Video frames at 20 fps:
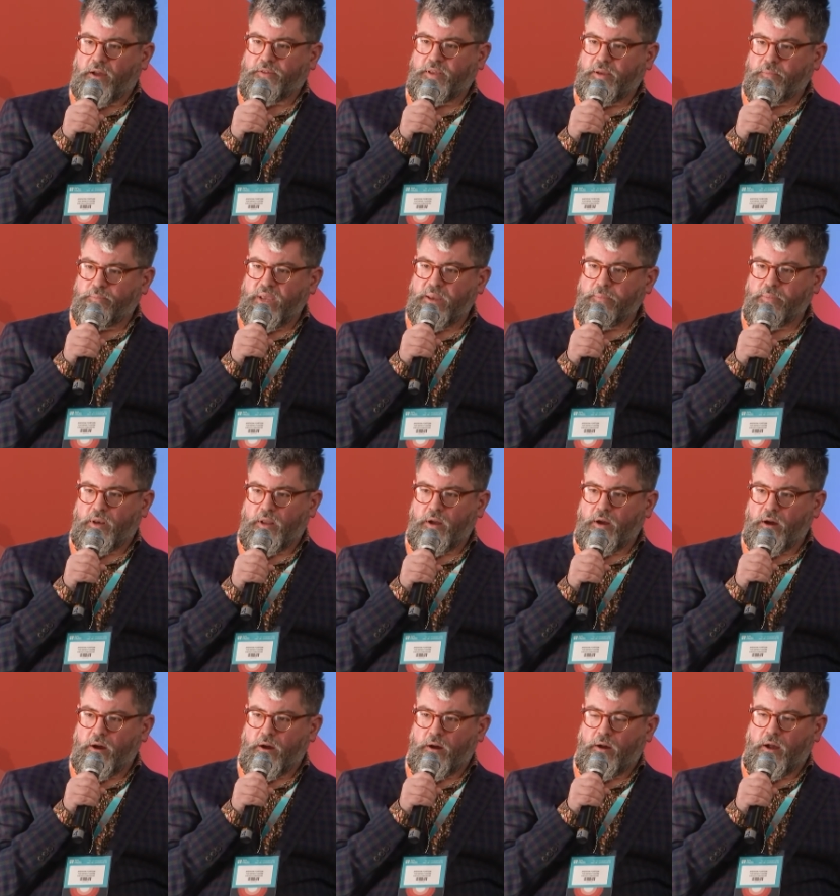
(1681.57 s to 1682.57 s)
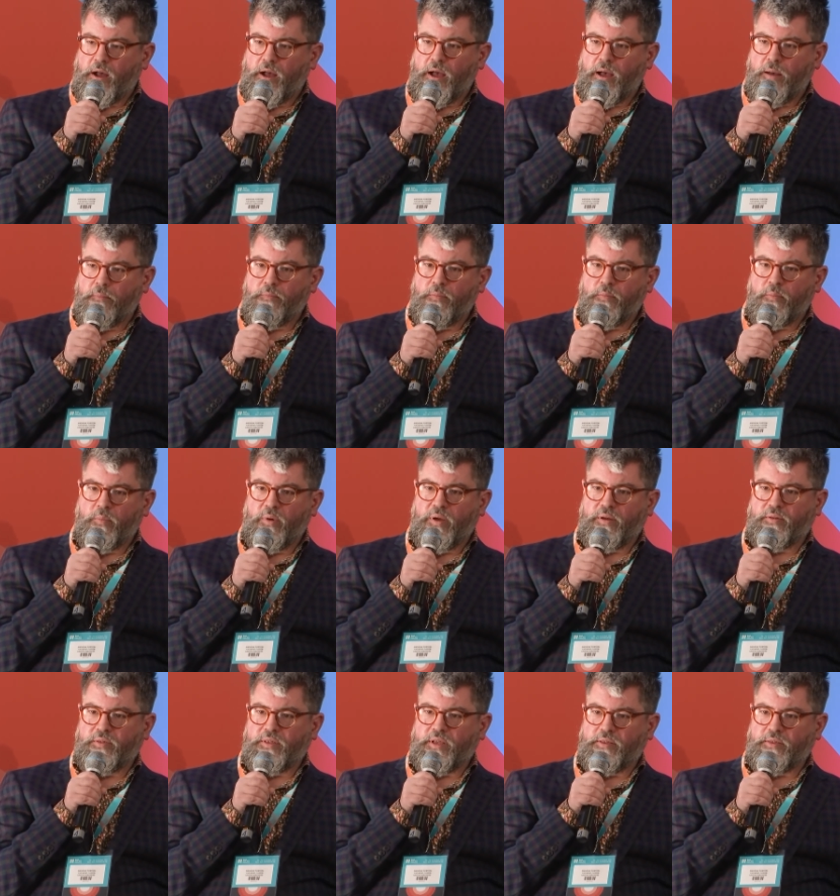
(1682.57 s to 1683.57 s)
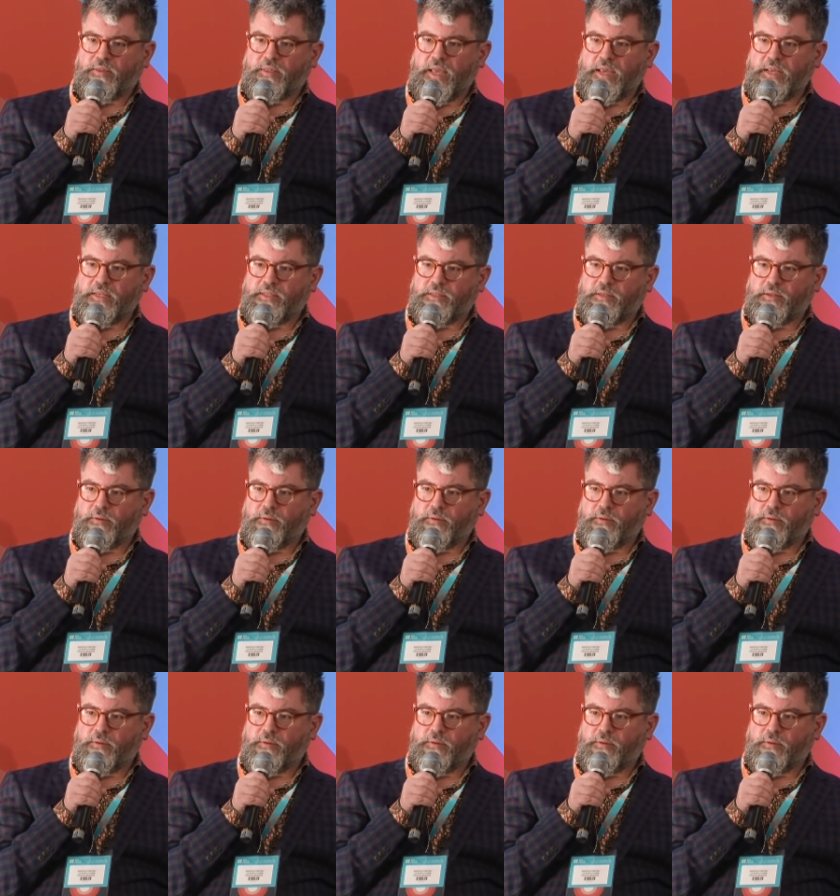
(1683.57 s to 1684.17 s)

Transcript: I think people are um, that there's